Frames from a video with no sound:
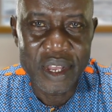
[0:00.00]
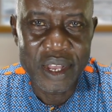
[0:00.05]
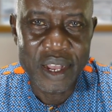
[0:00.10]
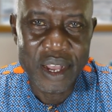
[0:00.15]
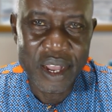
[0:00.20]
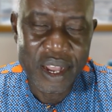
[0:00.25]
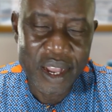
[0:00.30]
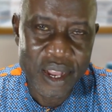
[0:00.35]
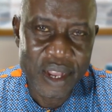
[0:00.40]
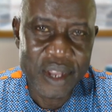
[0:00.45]

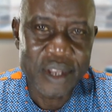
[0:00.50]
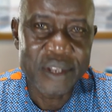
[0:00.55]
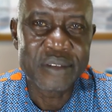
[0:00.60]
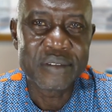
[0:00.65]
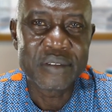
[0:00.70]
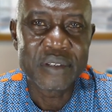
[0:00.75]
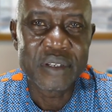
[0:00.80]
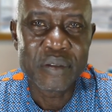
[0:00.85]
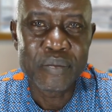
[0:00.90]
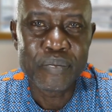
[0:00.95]
are
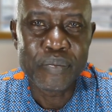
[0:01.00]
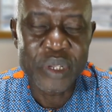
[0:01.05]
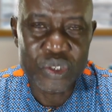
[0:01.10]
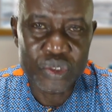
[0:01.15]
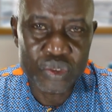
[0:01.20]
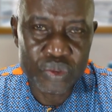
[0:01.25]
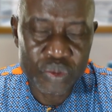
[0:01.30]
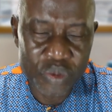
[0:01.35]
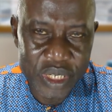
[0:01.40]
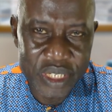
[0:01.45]

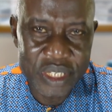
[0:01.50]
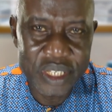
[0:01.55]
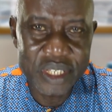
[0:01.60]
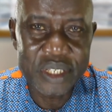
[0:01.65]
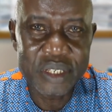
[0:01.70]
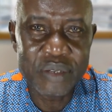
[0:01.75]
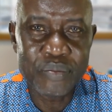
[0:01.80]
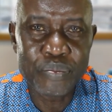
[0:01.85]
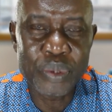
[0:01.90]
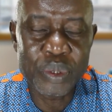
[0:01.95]

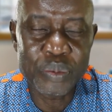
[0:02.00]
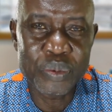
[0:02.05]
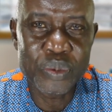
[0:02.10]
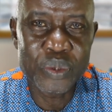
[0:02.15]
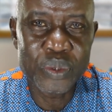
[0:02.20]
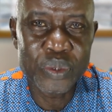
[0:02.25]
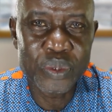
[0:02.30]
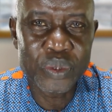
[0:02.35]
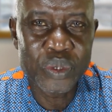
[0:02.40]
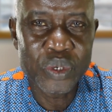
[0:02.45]
persuading
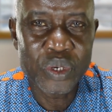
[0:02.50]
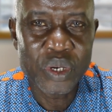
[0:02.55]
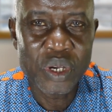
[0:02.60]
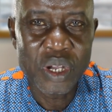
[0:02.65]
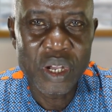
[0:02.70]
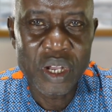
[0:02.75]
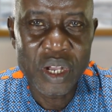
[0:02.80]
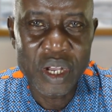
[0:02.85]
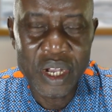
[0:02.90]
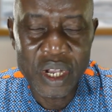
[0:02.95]
people
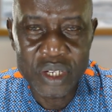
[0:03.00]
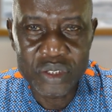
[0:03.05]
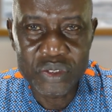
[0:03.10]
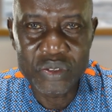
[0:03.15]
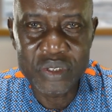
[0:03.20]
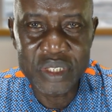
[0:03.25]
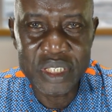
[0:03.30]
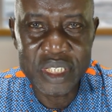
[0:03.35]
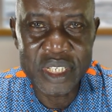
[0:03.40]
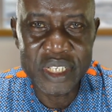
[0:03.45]

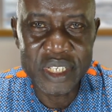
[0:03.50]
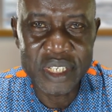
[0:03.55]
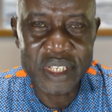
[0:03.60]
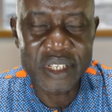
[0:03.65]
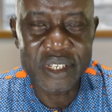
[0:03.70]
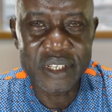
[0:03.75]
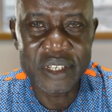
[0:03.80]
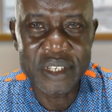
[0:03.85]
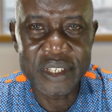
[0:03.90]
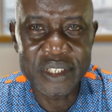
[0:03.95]
to take
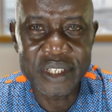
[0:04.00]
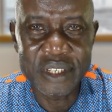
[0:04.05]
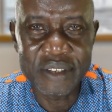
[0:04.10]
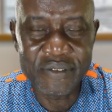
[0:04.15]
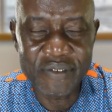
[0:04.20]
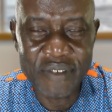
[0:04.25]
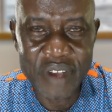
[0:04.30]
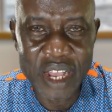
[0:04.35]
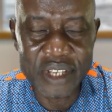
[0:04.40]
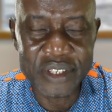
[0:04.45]
the
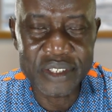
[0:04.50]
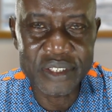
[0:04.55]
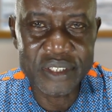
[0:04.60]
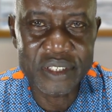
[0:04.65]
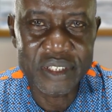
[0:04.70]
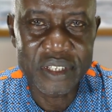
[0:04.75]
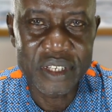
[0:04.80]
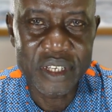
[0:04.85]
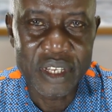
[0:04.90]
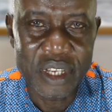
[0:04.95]

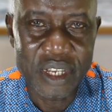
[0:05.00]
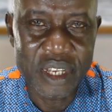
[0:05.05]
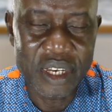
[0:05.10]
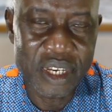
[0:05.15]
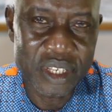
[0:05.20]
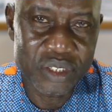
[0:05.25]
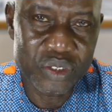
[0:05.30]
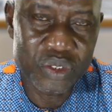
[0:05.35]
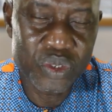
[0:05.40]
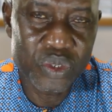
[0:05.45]
vax.
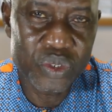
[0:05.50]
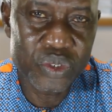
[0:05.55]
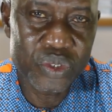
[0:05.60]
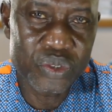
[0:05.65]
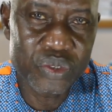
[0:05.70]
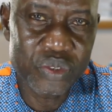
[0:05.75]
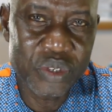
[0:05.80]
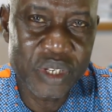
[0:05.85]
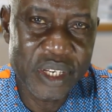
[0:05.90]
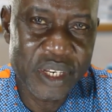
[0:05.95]
Let's go
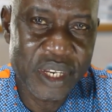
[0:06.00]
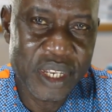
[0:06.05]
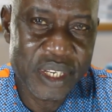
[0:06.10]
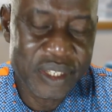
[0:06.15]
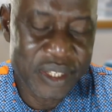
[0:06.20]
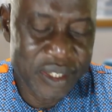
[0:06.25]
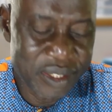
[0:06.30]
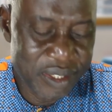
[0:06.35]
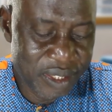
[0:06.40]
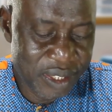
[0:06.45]
to the
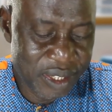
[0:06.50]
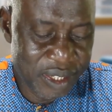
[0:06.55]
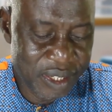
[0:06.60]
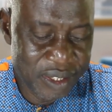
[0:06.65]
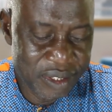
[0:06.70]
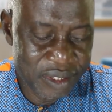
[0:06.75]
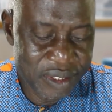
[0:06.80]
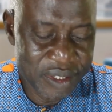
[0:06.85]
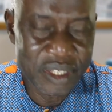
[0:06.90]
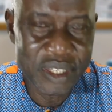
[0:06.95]
United
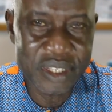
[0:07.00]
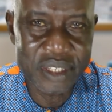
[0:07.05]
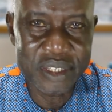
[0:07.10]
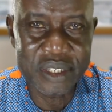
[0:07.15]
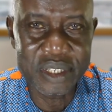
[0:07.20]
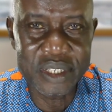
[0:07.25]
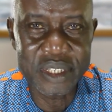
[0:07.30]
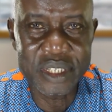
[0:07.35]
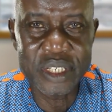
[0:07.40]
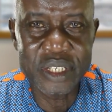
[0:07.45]
States, the
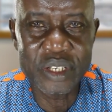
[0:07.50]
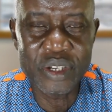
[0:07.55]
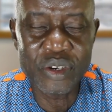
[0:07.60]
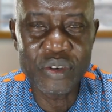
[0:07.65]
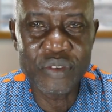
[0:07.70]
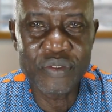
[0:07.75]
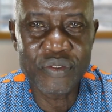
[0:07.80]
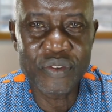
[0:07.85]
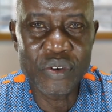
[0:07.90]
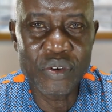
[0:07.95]
city
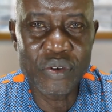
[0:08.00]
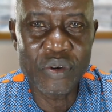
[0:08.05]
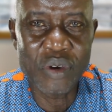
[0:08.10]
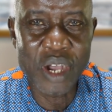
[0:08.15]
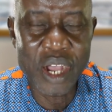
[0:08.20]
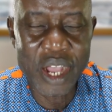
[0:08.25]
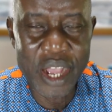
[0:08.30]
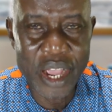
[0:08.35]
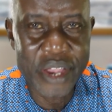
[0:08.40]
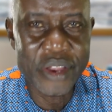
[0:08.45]
of
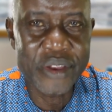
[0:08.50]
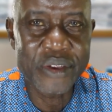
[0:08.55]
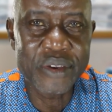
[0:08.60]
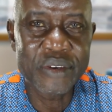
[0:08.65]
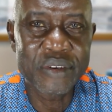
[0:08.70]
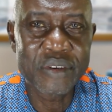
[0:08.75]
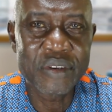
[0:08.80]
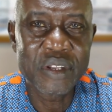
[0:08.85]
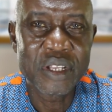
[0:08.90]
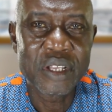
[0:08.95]

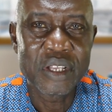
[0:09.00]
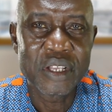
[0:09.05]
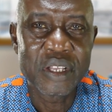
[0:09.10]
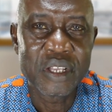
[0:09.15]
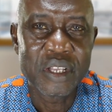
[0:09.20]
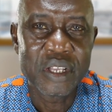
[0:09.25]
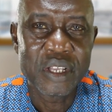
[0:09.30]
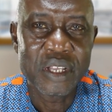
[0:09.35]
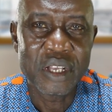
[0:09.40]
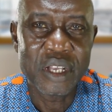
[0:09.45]
Ohio.
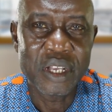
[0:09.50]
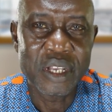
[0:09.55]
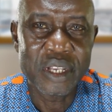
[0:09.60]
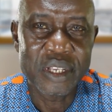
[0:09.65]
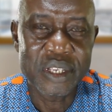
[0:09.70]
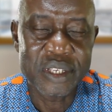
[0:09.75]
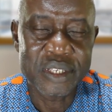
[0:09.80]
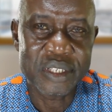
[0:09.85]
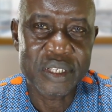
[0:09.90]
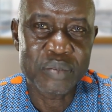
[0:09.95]

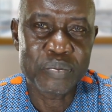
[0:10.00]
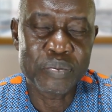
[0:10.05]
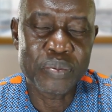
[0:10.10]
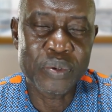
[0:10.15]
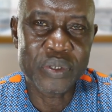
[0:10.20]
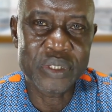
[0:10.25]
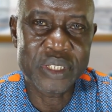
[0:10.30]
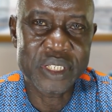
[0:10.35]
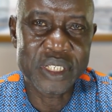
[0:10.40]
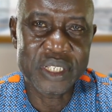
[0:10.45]
It's
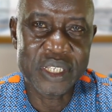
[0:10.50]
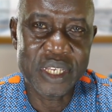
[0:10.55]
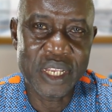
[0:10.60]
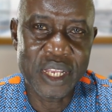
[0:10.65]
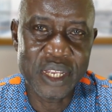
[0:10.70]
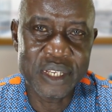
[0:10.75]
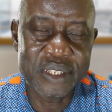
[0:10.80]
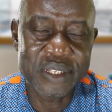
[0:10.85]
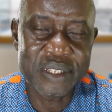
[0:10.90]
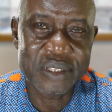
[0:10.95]
reported
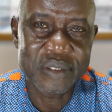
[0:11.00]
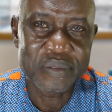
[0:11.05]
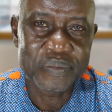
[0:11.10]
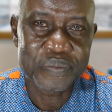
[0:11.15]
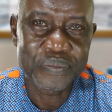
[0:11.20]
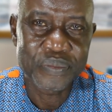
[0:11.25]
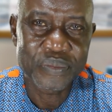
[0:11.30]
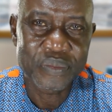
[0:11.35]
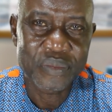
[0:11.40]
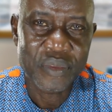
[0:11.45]
that
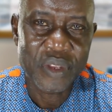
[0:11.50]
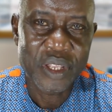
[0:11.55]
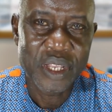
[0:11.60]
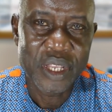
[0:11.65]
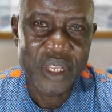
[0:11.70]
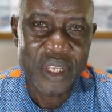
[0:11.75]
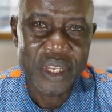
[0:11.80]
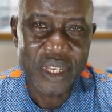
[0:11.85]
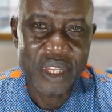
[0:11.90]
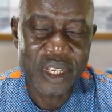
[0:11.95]

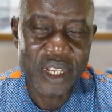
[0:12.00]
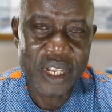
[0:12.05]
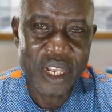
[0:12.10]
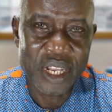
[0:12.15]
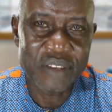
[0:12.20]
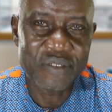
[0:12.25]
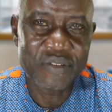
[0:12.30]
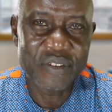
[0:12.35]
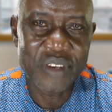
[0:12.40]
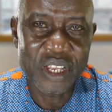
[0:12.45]
the
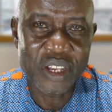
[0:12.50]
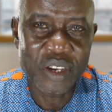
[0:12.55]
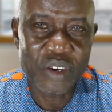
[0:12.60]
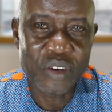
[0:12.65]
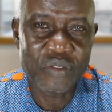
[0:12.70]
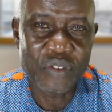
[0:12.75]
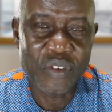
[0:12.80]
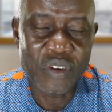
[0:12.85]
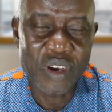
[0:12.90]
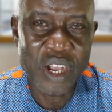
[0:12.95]
governor
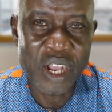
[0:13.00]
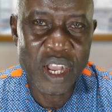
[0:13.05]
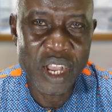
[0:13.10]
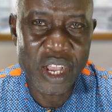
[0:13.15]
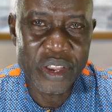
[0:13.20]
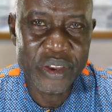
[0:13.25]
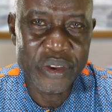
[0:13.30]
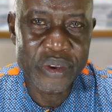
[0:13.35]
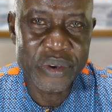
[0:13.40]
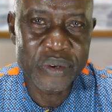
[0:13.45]
of
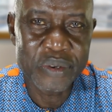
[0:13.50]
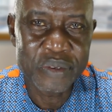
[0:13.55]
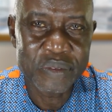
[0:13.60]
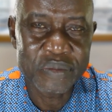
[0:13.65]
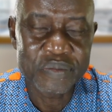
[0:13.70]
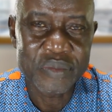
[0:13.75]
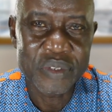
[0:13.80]
Ohio